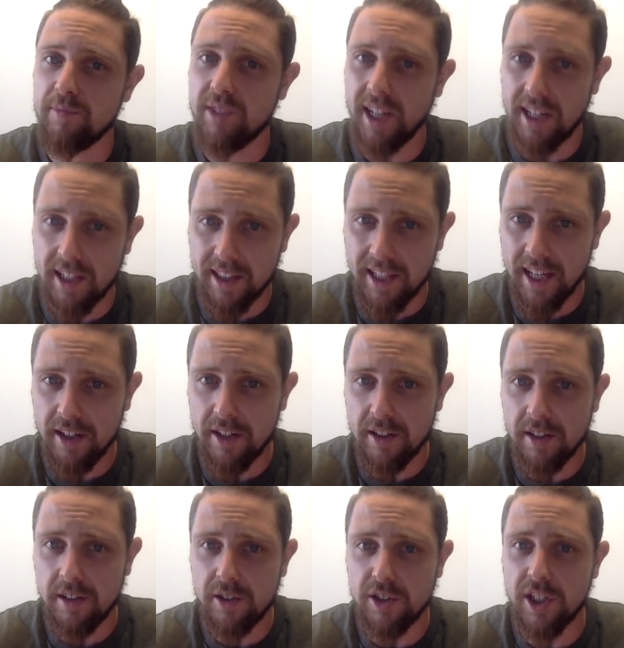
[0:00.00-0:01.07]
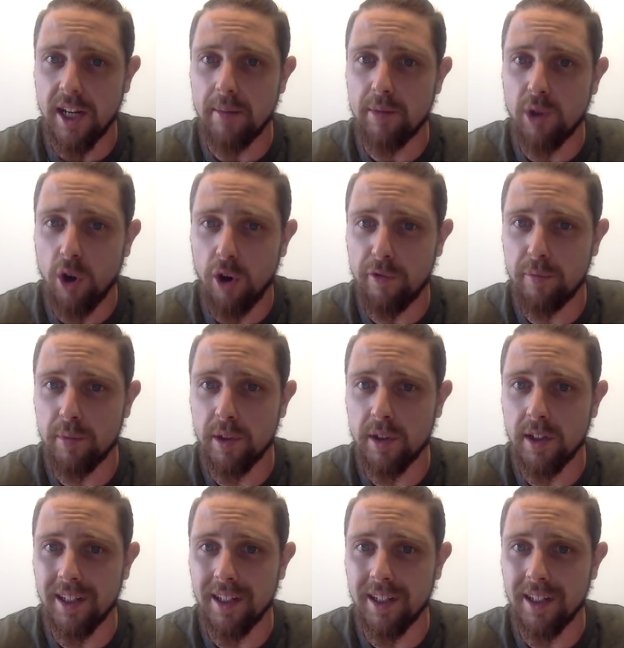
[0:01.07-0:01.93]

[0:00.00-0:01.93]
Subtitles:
Danny Lennon, James Hoffman,